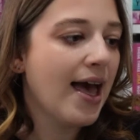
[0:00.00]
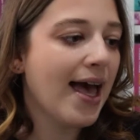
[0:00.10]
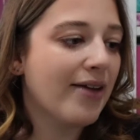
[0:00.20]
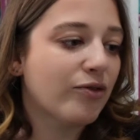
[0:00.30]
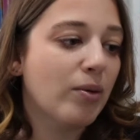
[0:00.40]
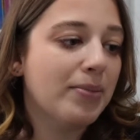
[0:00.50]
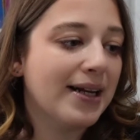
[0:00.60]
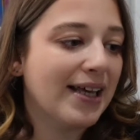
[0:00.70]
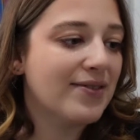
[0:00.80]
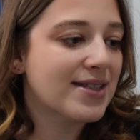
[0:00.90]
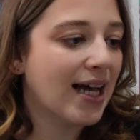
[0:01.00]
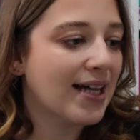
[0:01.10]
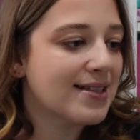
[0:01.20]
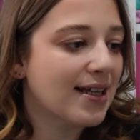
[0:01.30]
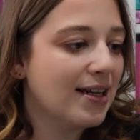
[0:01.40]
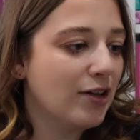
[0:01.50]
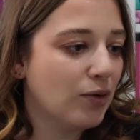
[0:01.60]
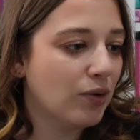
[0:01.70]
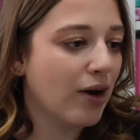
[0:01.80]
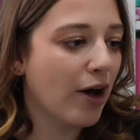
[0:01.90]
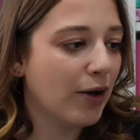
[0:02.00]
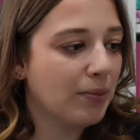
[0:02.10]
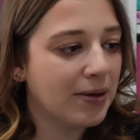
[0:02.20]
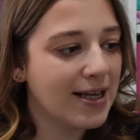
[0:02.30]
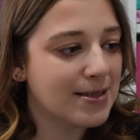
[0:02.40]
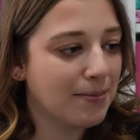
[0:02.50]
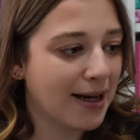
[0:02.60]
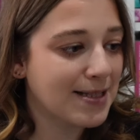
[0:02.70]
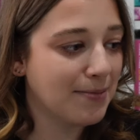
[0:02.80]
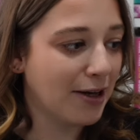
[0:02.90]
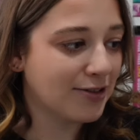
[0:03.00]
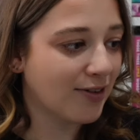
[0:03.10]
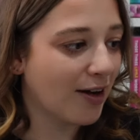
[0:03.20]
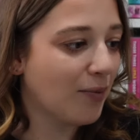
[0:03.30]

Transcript: Everyone believes that Lenora Hope is a mass murderer.